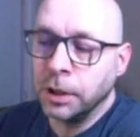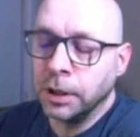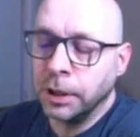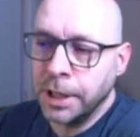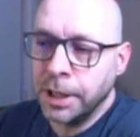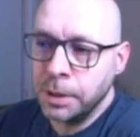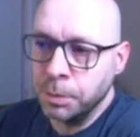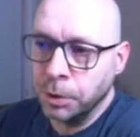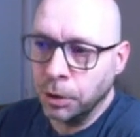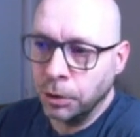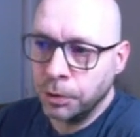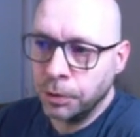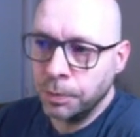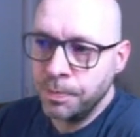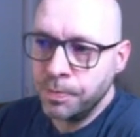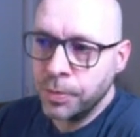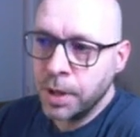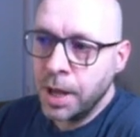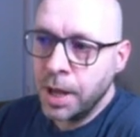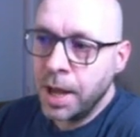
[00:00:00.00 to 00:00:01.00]
labels,
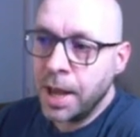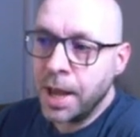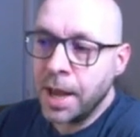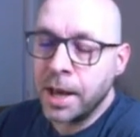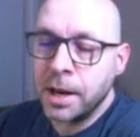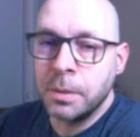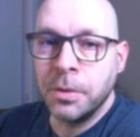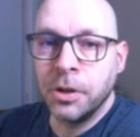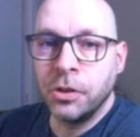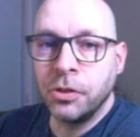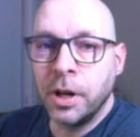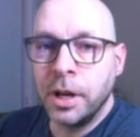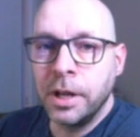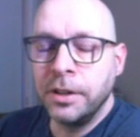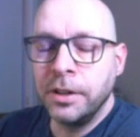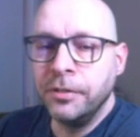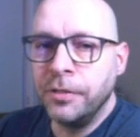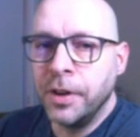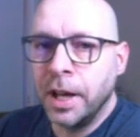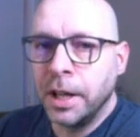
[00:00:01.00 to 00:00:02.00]
and I'm
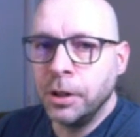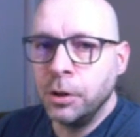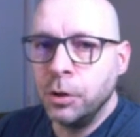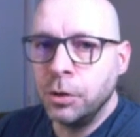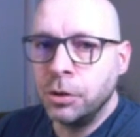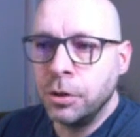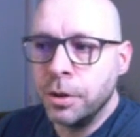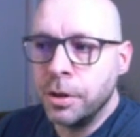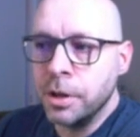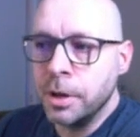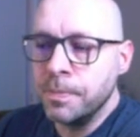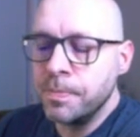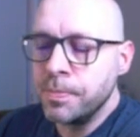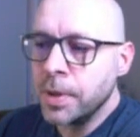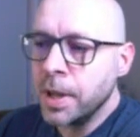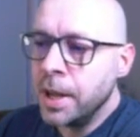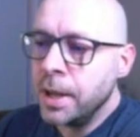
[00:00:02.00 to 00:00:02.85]
assigning values to them.